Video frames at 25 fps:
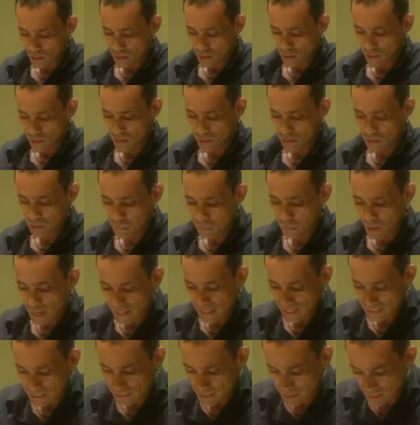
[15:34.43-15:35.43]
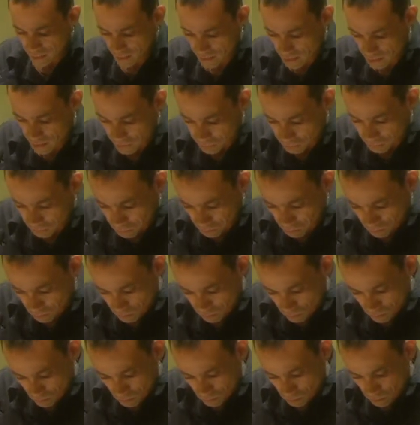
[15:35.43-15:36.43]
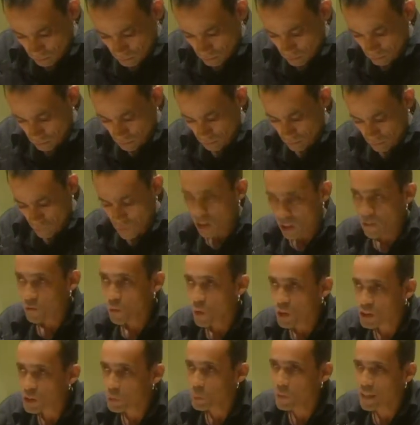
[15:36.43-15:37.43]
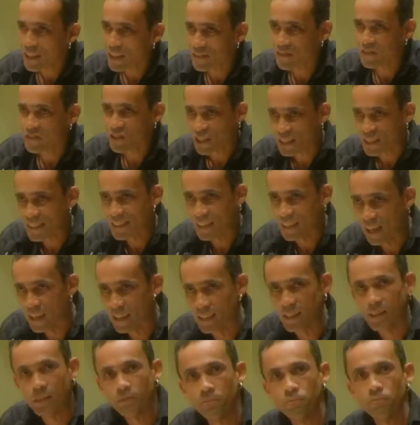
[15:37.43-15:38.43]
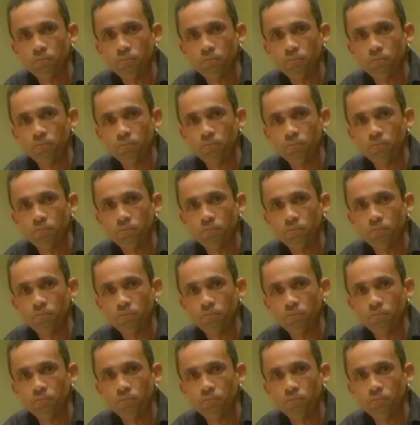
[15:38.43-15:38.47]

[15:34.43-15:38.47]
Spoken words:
remind us of what we have just done.